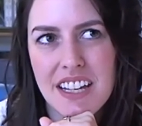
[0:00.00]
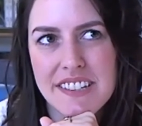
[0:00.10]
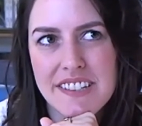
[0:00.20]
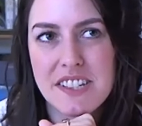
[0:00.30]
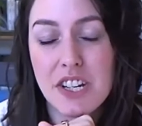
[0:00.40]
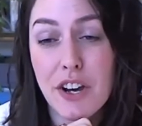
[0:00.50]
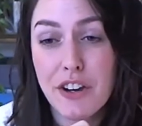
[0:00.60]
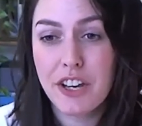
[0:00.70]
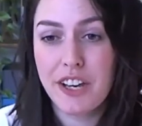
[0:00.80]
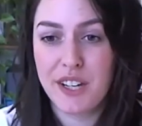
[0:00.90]

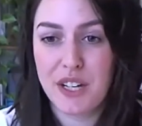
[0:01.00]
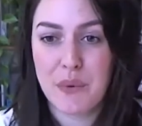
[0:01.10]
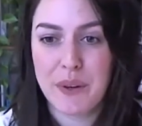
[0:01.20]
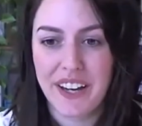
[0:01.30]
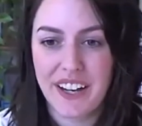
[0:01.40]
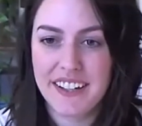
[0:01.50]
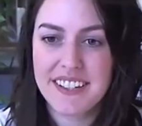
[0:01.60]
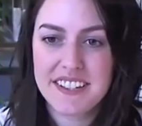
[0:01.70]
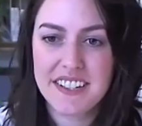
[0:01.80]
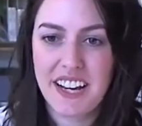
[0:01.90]
stuck in any way, it
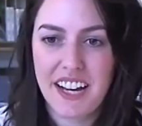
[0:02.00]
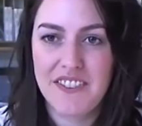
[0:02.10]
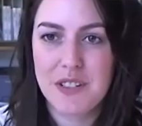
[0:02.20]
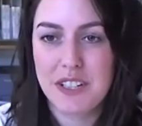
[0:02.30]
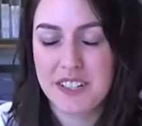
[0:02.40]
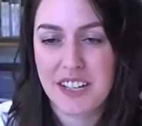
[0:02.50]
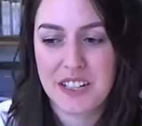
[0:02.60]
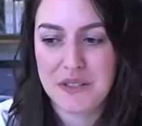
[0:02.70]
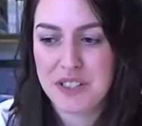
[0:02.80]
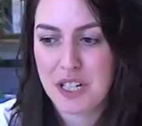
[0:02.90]
doesn't have to,
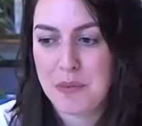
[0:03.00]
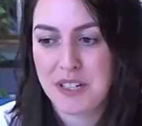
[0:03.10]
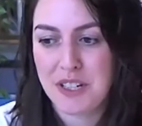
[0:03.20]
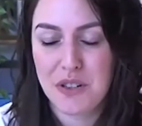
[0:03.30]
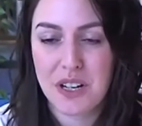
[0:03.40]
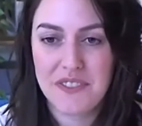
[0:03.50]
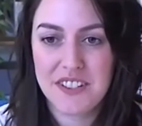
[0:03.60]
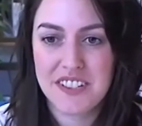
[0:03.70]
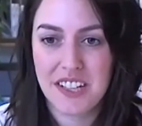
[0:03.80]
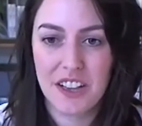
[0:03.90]
exactly what Tom said, you don't have
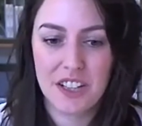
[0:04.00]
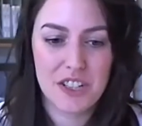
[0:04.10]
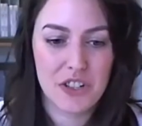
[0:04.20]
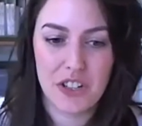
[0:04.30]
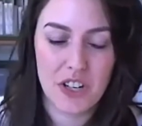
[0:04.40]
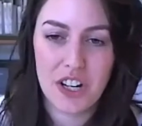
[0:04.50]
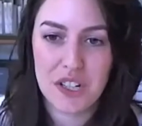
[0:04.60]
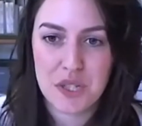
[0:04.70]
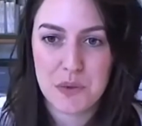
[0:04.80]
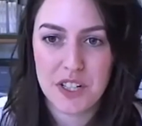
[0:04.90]
to suddenly turn an
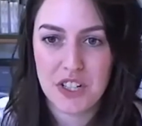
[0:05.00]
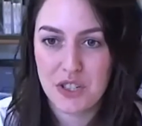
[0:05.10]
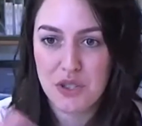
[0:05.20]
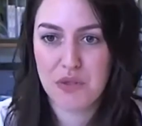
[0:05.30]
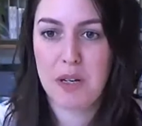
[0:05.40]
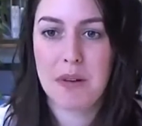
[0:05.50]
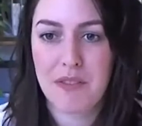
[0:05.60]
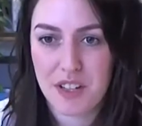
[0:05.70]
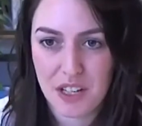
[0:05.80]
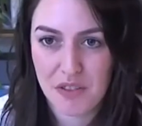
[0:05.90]
on switch and scream
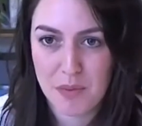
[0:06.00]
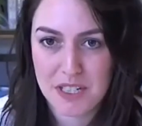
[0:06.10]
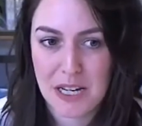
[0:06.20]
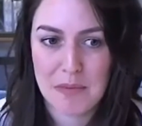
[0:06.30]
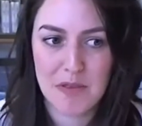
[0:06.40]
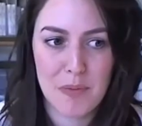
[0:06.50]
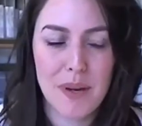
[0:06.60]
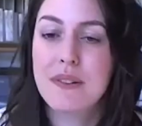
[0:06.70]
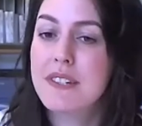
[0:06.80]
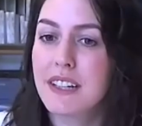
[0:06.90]
everything from the top of a
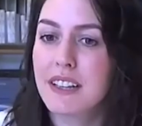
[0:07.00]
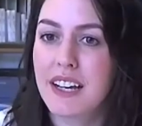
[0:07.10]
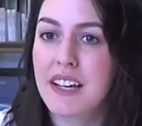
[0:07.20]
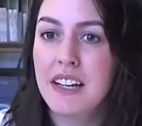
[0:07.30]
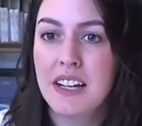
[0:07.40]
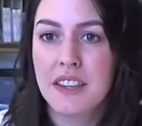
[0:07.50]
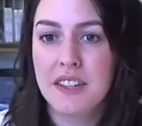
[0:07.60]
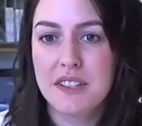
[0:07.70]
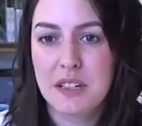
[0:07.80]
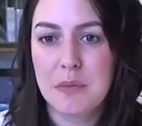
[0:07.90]
mountain. Like,
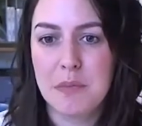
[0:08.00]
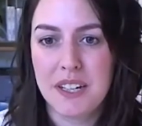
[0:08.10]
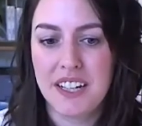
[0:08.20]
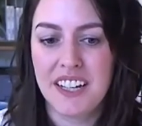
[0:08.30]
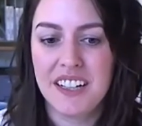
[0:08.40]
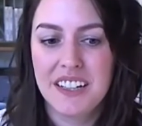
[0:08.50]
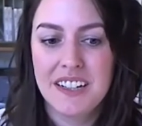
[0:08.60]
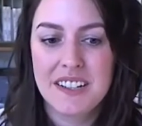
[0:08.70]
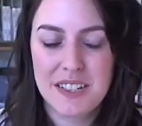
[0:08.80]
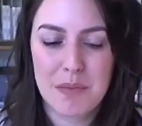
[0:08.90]
this can be
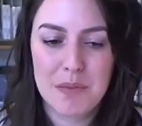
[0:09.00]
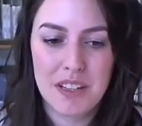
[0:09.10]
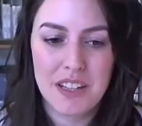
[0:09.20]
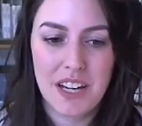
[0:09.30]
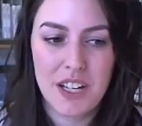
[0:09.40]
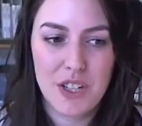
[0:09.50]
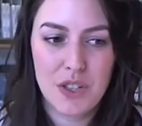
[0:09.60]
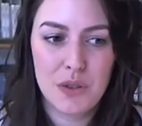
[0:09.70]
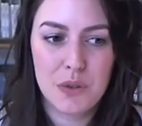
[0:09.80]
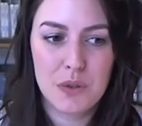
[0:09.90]
something that
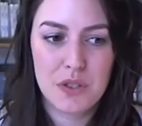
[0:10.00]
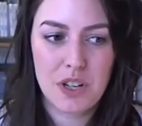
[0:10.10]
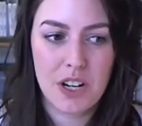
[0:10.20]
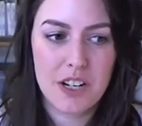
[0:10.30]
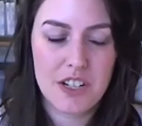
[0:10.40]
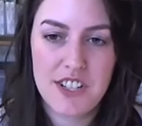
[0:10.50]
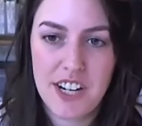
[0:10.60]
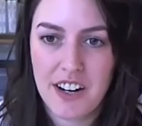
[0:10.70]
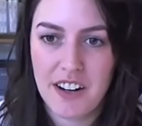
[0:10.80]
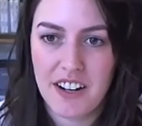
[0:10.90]
you start
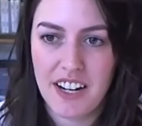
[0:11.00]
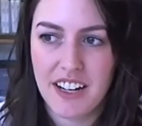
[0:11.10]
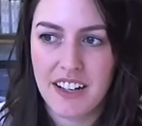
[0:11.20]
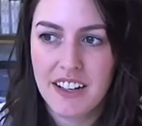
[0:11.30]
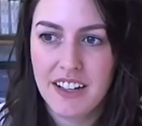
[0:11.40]
sharing